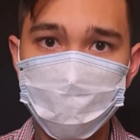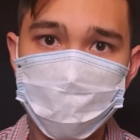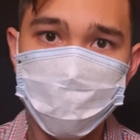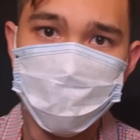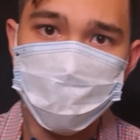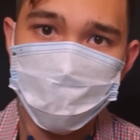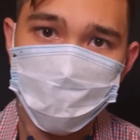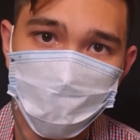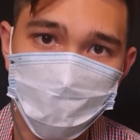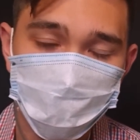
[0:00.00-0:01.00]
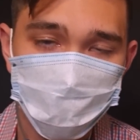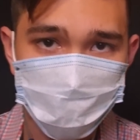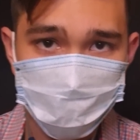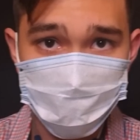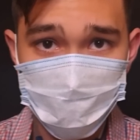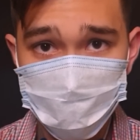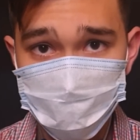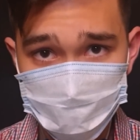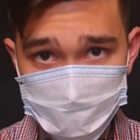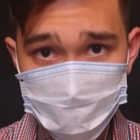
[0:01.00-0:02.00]
That's it. Prim
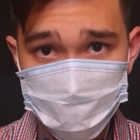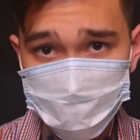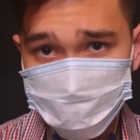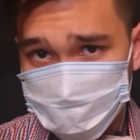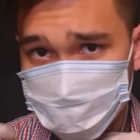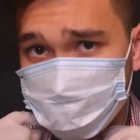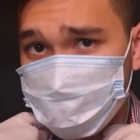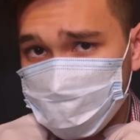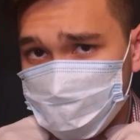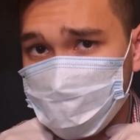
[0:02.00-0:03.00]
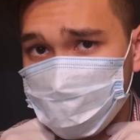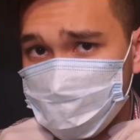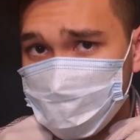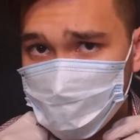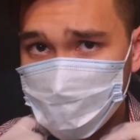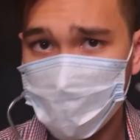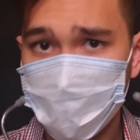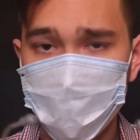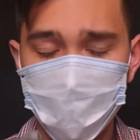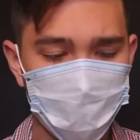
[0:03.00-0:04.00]
and proper posture, exactly.
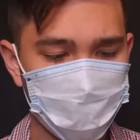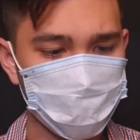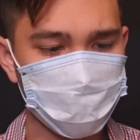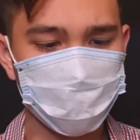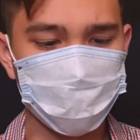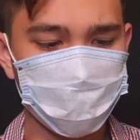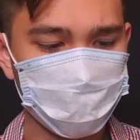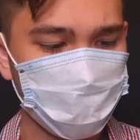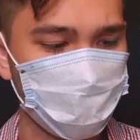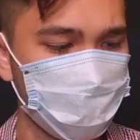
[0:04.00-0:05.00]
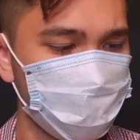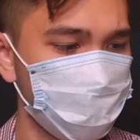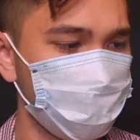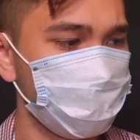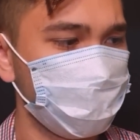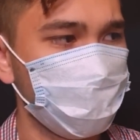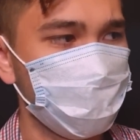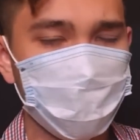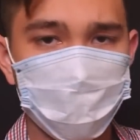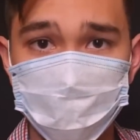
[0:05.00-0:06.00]
I'm just going to be placing
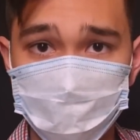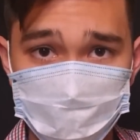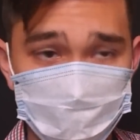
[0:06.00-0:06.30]
the